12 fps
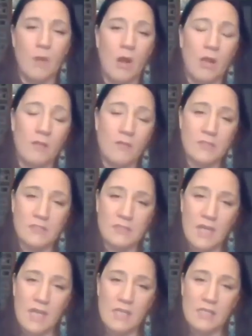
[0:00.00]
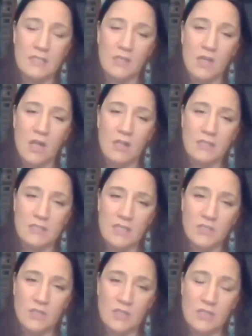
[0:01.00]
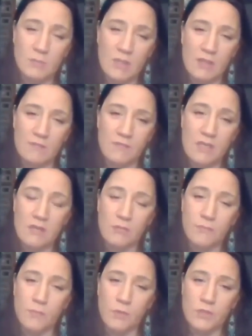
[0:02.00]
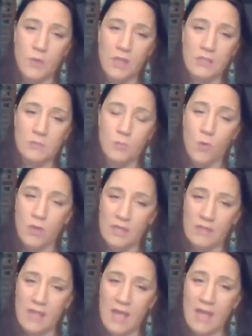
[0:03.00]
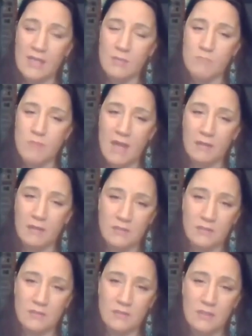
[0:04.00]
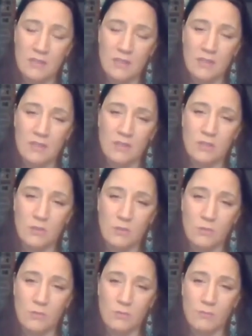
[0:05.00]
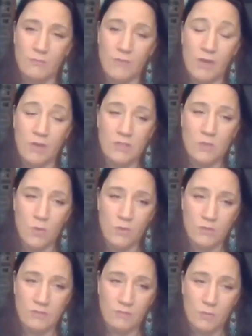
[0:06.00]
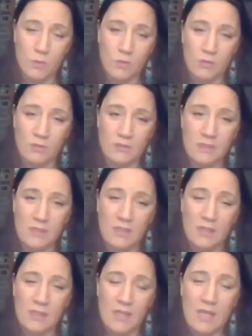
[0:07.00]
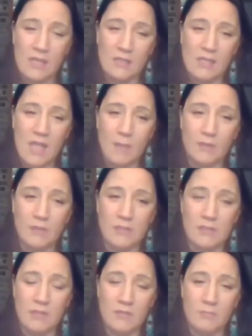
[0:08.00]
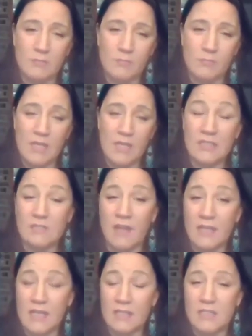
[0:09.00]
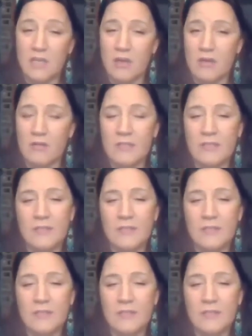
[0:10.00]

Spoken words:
all of our societies, and colonization has been the vehicle for transporting that imbalance to various corners of the world, and capitalism being its financier.